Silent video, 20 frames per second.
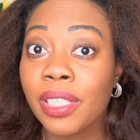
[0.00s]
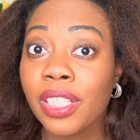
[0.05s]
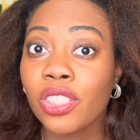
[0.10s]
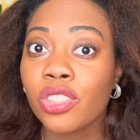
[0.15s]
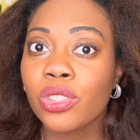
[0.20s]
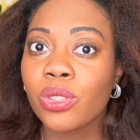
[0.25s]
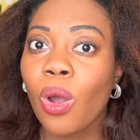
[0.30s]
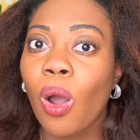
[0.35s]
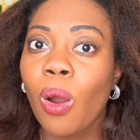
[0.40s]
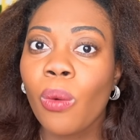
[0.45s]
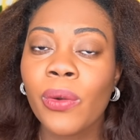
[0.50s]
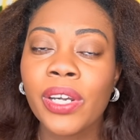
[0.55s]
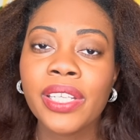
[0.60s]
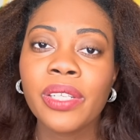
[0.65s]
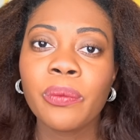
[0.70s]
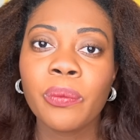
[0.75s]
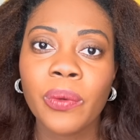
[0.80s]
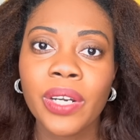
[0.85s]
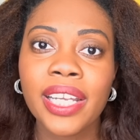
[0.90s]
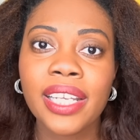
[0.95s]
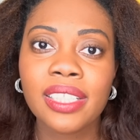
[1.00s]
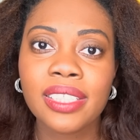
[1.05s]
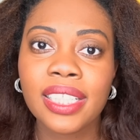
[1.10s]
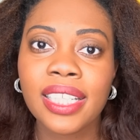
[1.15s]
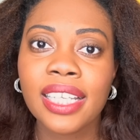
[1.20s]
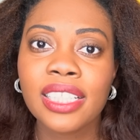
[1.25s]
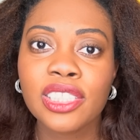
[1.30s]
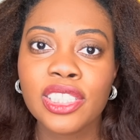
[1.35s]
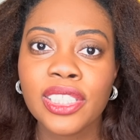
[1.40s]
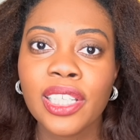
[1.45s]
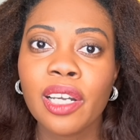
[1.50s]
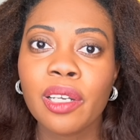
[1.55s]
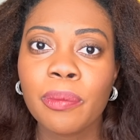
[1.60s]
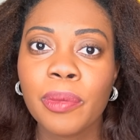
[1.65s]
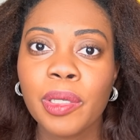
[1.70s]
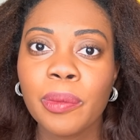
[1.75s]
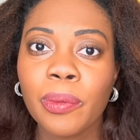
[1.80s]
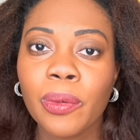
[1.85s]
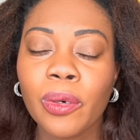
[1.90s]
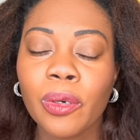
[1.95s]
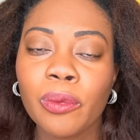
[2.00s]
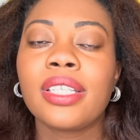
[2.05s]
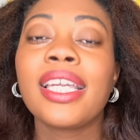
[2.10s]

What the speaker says: is already rigged against young people.